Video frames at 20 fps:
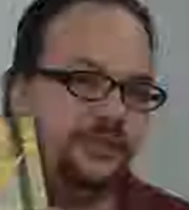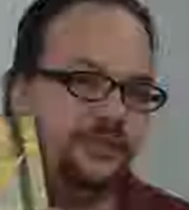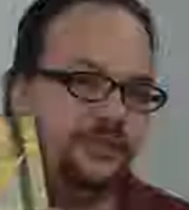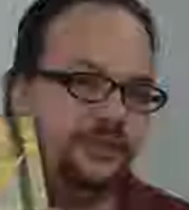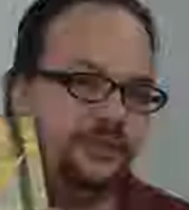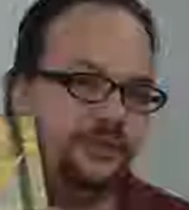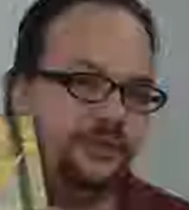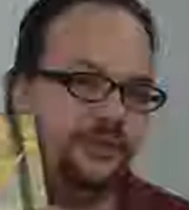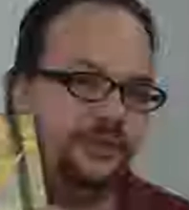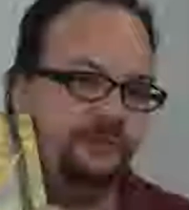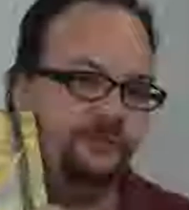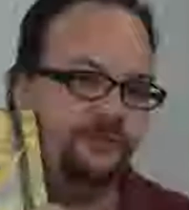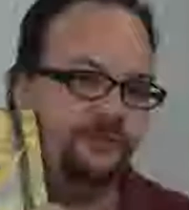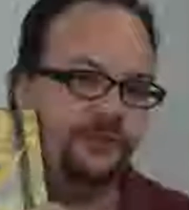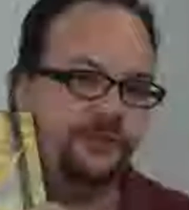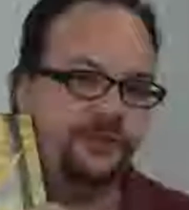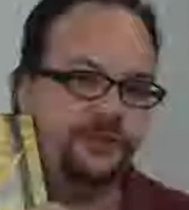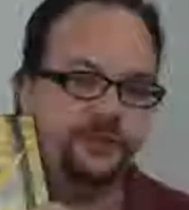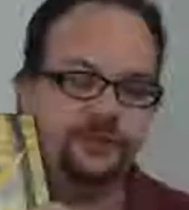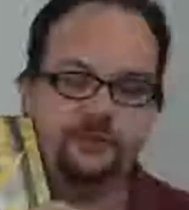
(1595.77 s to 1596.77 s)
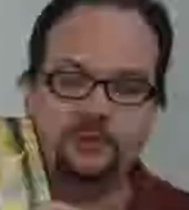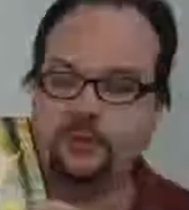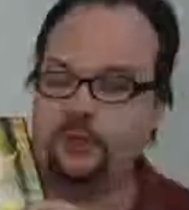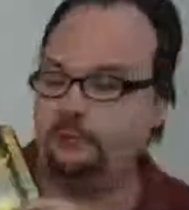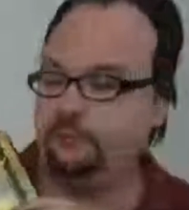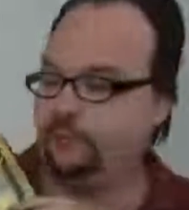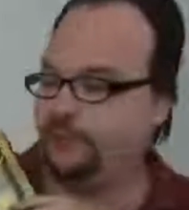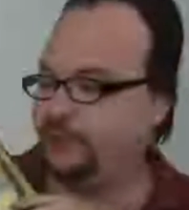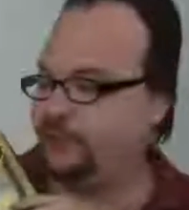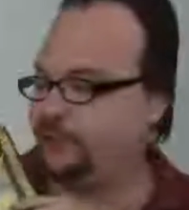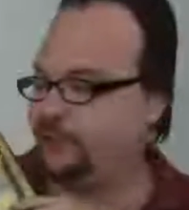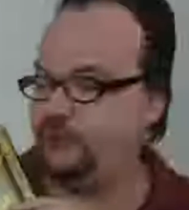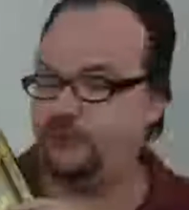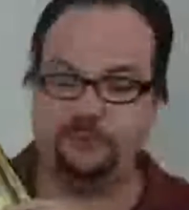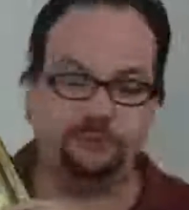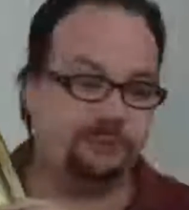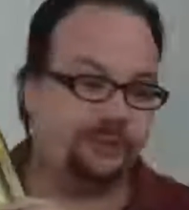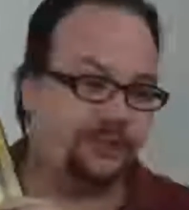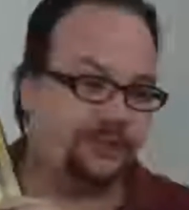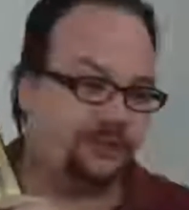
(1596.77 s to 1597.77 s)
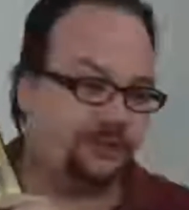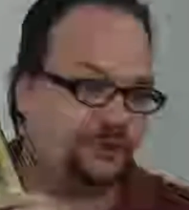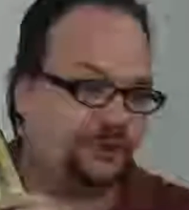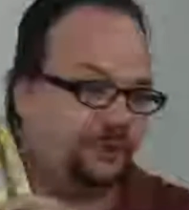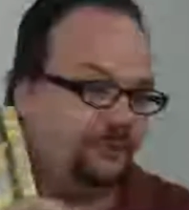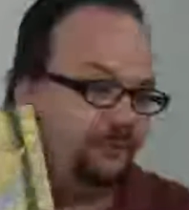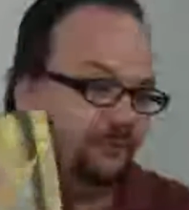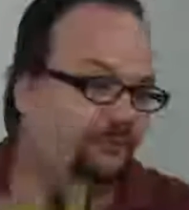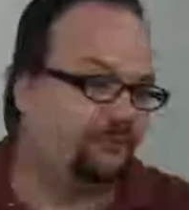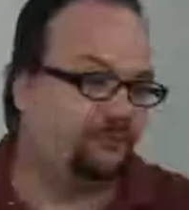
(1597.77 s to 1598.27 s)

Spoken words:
Chagrin, for groping your picture.